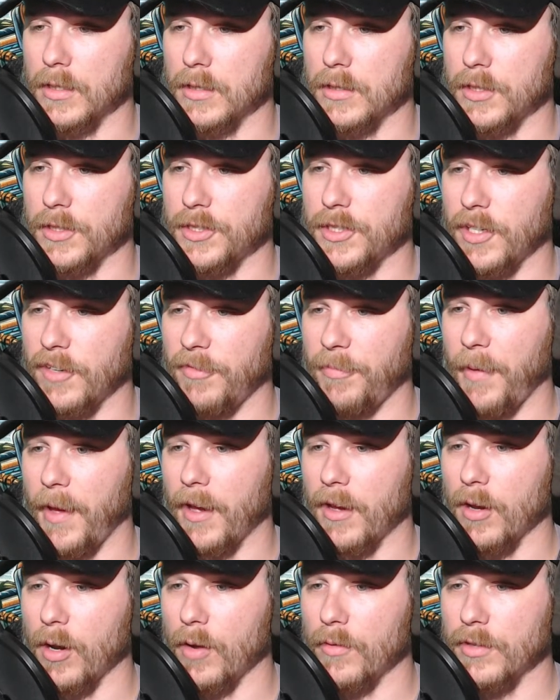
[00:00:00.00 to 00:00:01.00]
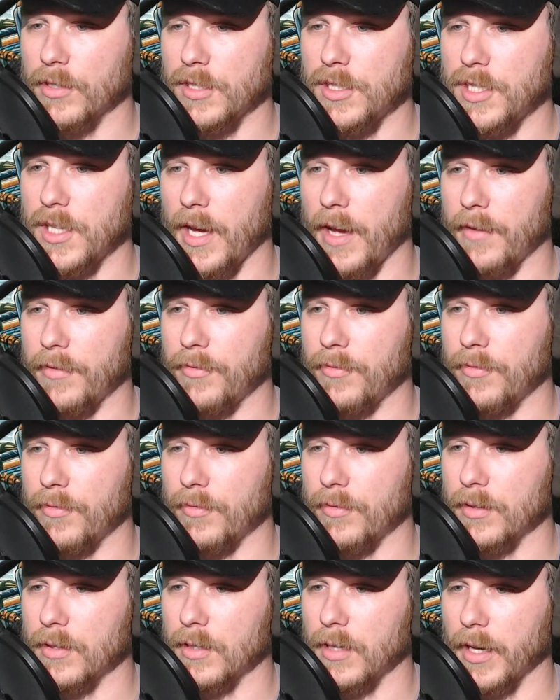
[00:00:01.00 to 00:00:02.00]
shift back over, Jeff.
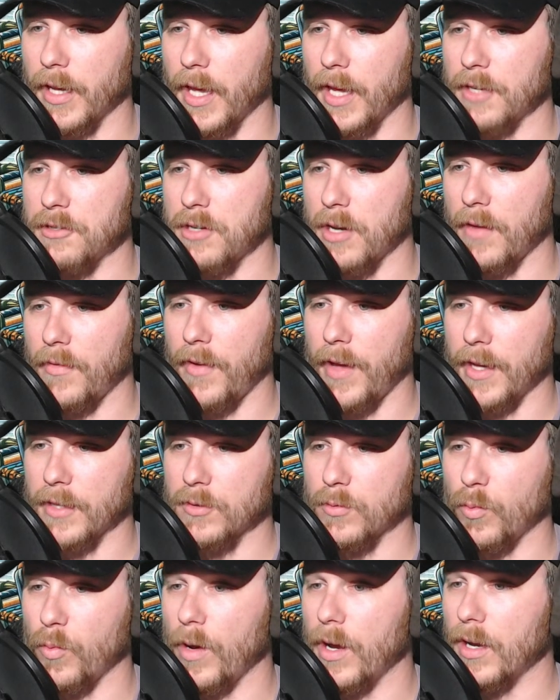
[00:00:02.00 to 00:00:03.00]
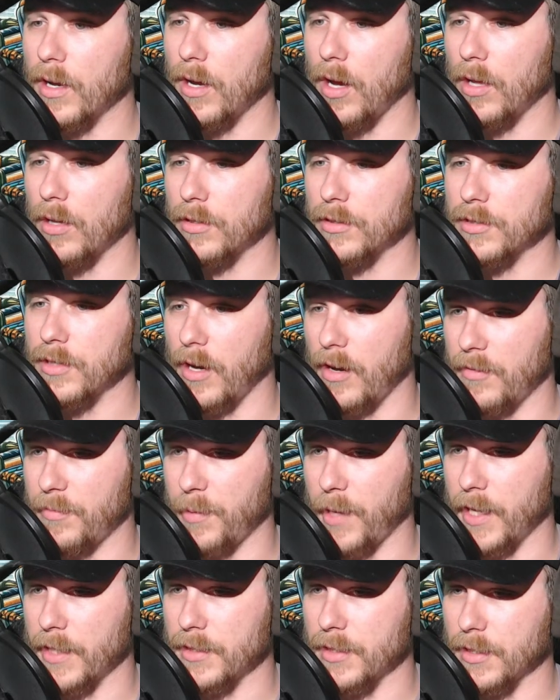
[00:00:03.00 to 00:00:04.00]
Again, Jeff asked, what color soft
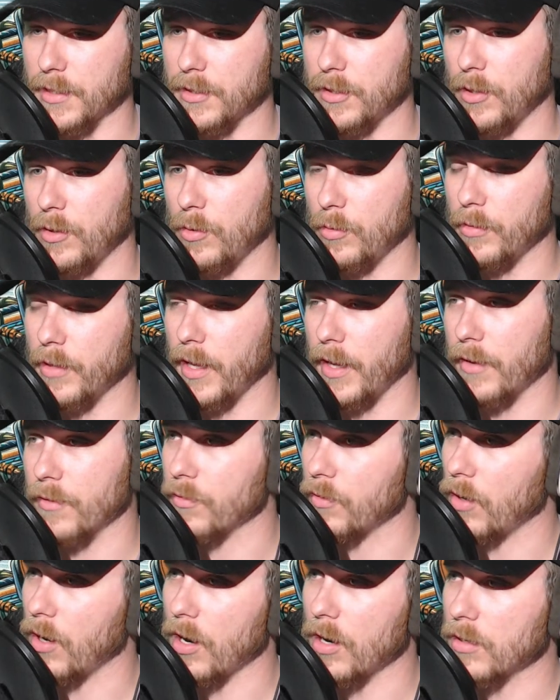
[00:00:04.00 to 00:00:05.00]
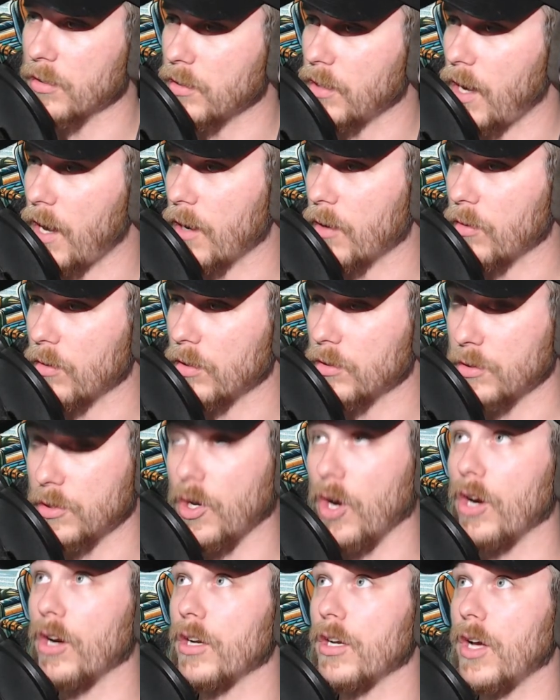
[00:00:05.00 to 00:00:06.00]
plastics do you like for our
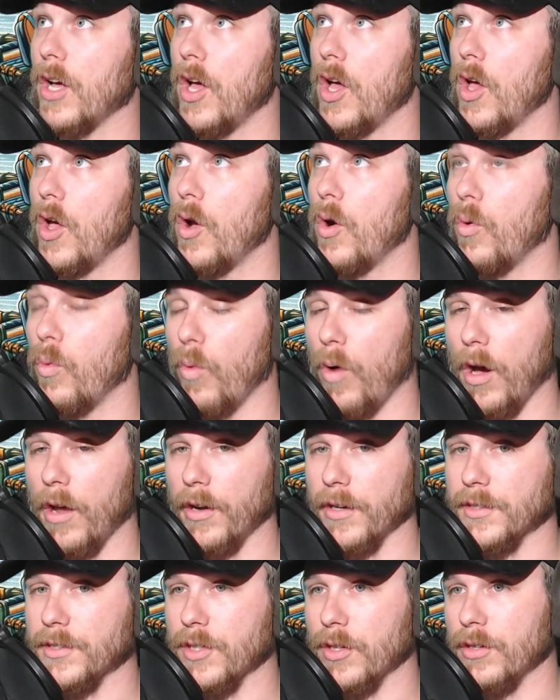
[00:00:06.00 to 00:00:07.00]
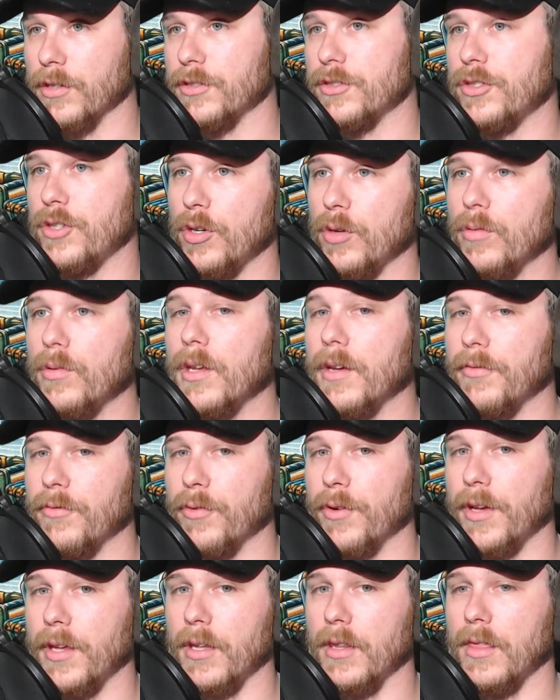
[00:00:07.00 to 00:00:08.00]
dark water? So there's two
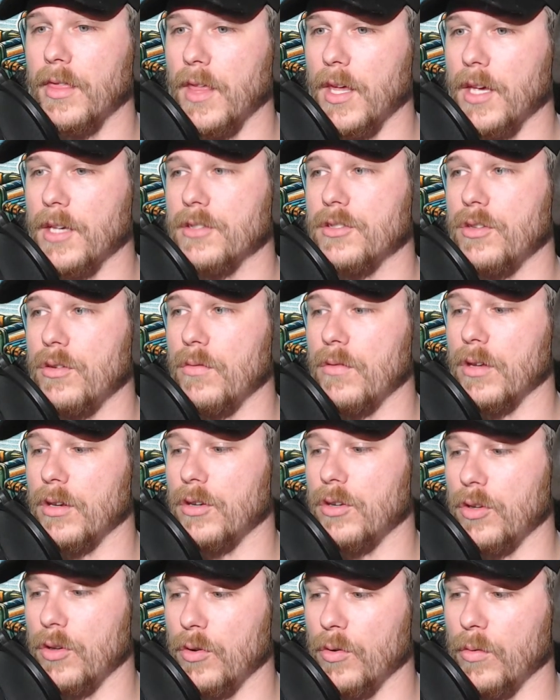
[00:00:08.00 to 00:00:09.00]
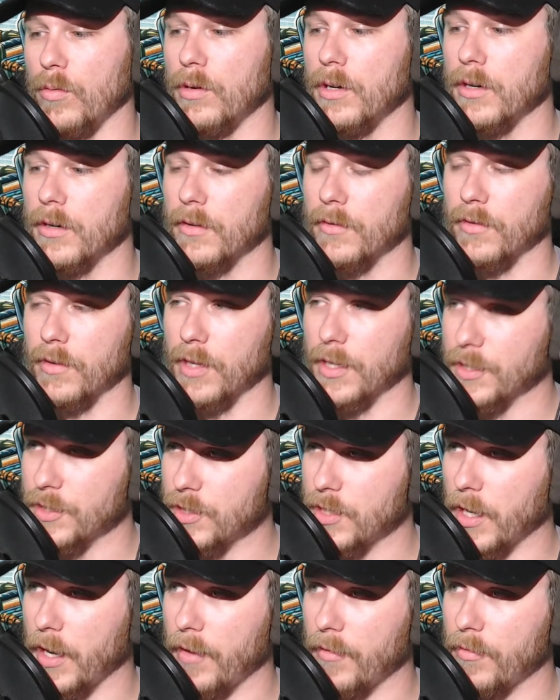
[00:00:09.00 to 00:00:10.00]
different things you can do for this,
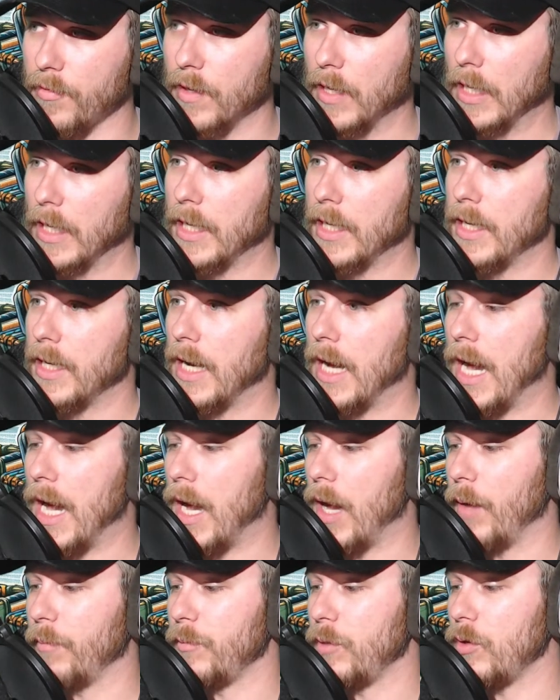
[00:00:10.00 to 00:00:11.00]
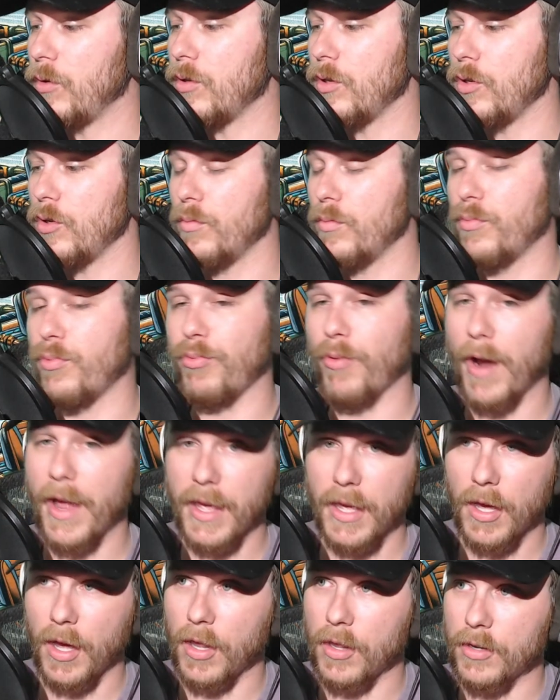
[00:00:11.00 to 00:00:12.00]
Jeff. You can do bright
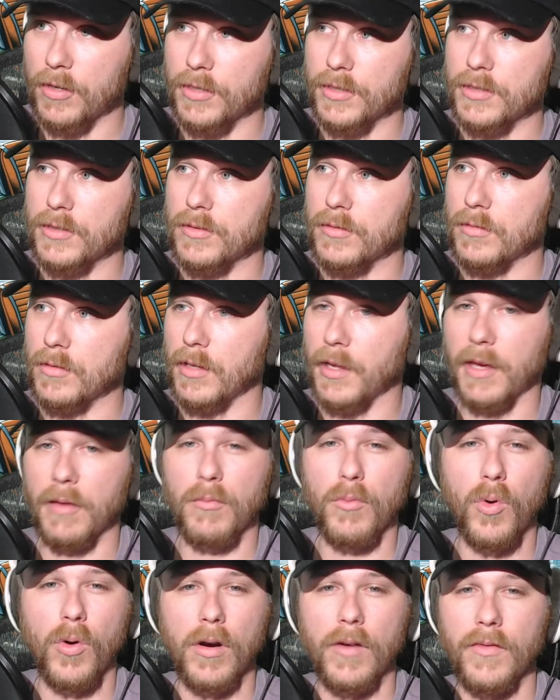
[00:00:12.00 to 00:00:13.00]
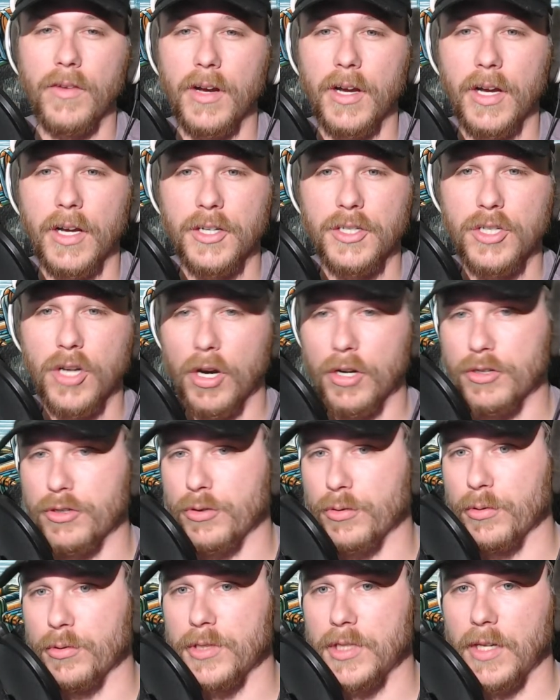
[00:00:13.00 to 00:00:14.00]
colors, like more of a
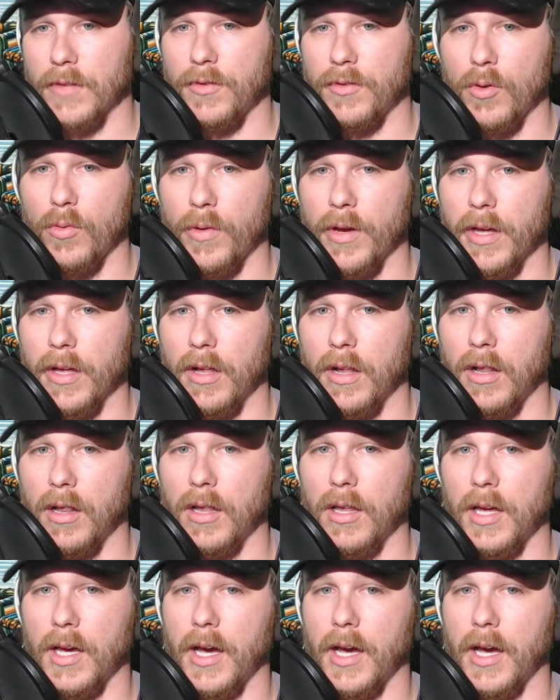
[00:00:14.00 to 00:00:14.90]
chartreuse, if you will,